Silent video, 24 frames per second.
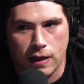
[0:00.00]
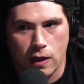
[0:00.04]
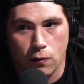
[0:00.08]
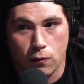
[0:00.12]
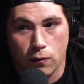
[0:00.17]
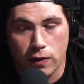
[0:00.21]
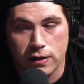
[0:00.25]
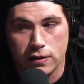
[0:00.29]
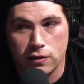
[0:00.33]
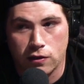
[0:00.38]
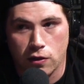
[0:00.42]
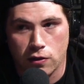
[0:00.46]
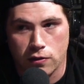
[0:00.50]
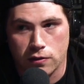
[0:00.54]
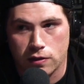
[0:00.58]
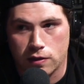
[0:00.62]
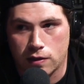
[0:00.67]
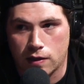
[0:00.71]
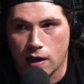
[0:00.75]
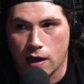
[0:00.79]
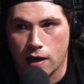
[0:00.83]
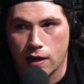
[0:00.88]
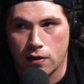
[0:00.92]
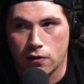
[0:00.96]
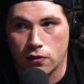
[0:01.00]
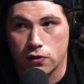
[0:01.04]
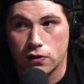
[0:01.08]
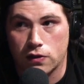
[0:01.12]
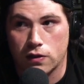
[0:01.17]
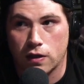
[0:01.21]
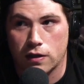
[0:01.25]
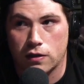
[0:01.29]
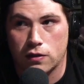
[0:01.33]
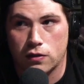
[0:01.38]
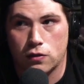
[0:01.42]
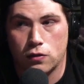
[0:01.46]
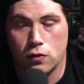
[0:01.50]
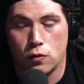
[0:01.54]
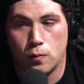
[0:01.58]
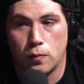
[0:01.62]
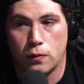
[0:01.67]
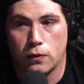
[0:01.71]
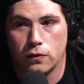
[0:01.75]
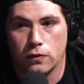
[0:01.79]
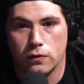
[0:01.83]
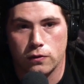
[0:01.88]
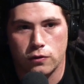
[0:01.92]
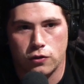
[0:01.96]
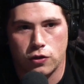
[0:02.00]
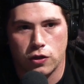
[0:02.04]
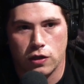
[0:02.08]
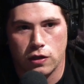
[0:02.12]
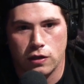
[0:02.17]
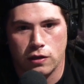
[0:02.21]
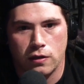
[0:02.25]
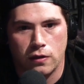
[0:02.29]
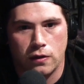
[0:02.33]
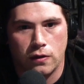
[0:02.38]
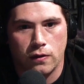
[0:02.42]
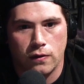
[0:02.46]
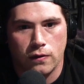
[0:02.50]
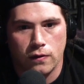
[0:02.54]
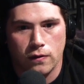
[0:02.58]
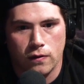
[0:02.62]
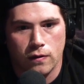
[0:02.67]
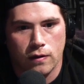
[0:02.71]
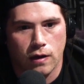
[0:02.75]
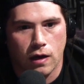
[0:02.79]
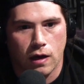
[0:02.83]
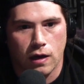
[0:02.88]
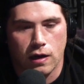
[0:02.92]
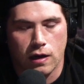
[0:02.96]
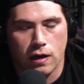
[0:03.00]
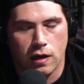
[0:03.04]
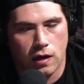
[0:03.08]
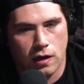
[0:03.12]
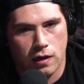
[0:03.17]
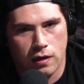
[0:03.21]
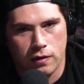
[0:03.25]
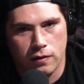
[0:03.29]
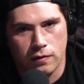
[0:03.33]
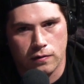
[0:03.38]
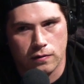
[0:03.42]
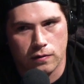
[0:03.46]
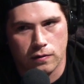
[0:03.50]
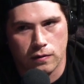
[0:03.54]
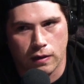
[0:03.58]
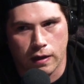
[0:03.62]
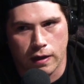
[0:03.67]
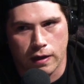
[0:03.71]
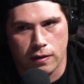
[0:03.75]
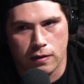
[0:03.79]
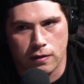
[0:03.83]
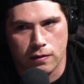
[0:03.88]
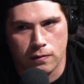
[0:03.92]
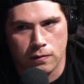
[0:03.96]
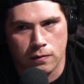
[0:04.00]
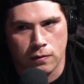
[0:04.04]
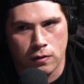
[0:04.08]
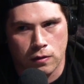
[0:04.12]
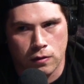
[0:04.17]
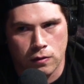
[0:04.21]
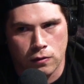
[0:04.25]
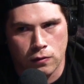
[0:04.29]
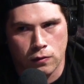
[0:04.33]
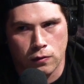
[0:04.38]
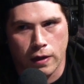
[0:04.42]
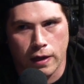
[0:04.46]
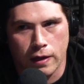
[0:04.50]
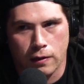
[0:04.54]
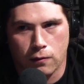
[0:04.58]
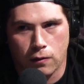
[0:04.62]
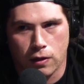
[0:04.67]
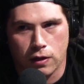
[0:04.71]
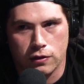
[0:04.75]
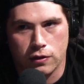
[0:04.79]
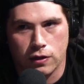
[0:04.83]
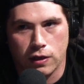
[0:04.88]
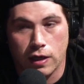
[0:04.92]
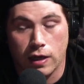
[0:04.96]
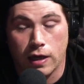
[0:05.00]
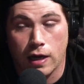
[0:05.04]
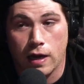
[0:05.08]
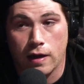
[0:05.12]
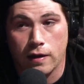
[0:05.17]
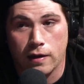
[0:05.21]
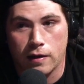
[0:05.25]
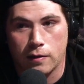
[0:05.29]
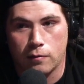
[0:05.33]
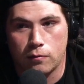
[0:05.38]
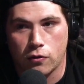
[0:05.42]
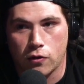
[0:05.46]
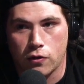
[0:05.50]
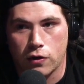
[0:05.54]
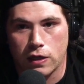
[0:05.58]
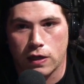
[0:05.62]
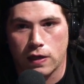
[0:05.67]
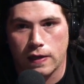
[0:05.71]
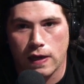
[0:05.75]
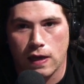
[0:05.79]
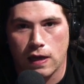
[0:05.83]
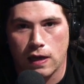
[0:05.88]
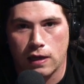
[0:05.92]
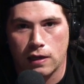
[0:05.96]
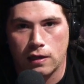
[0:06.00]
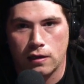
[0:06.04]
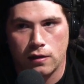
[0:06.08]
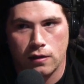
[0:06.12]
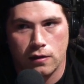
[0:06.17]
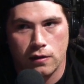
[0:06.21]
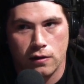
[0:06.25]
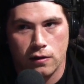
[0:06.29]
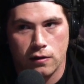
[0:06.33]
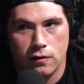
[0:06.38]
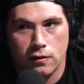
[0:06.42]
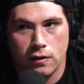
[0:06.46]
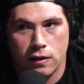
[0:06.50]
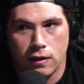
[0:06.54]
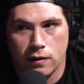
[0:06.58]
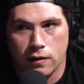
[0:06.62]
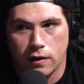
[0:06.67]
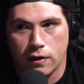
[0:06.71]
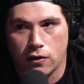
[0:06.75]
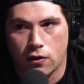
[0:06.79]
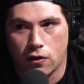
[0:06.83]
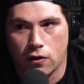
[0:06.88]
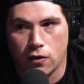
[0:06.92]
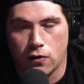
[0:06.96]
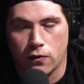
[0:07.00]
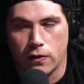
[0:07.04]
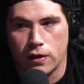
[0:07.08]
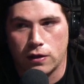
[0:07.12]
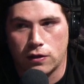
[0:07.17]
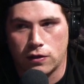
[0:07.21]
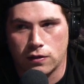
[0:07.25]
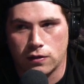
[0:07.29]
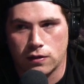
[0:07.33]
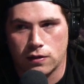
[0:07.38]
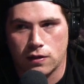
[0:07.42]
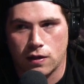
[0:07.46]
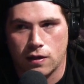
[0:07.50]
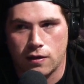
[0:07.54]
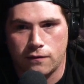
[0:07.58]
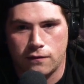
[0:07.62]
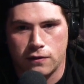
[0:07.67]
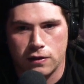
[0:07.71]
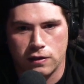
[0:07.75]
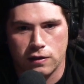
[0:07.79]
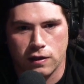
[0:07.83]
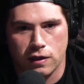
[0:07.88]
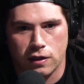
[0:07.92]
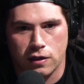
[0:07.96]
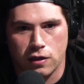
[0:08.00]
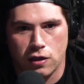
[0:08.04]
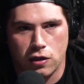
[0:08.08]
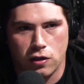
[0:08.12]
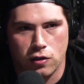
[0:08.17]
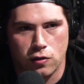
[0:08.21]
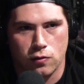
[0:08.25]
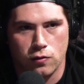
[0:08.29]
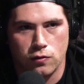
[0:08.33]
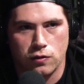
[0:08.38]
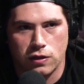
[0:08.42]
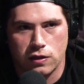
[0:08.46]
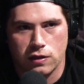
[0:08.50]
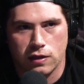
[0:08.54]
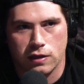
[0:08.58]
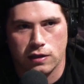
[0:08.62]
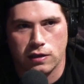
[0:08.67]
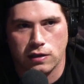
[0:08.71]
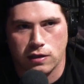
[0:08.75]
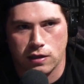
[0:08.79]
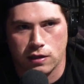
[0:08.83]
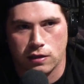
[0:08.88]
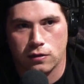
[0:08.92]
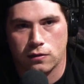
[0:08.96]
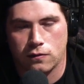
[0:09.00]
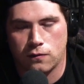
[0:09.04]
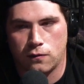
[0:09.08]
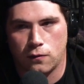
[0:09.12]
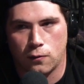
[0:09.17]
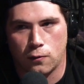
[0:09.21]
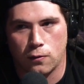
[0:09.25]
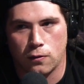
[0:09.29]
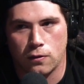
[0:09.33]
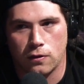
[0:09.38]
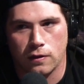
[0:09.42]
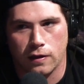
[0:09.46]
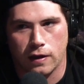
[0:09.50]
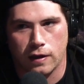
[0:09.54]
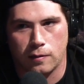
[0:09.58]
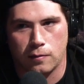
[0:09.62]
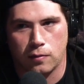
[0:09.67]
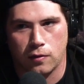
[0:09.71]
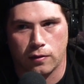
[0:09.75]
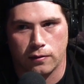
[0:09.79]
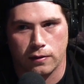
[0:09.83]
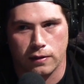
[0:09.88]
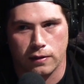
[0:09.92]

mm-hmm. West Coast style is like super lucha. Mm-hmm. Uh like you like watch like a guy like Brody King and like R O H and stuff. He's like huge. He's like six four, like probably